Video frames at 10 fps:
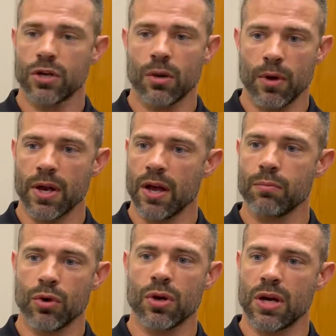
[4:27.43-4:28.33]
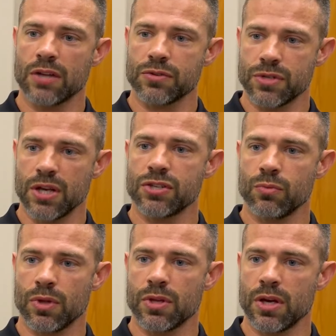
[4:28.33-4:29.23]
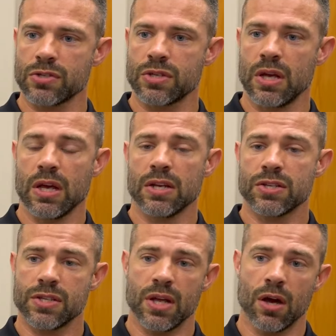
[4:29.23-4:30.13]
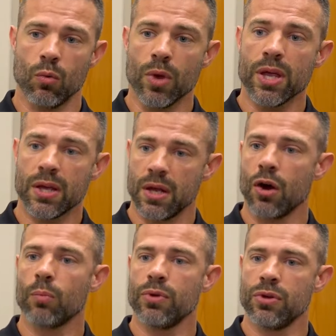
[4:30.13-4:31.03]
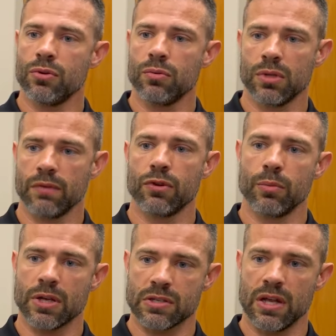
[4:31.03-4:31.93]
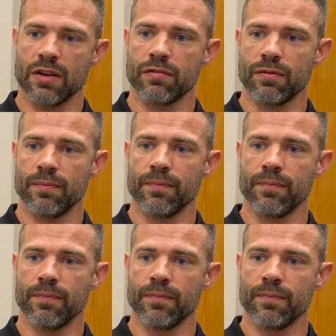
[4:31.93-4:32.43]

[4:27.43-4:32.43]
to come on out and book a consultation with us to see how we can help you live your best life.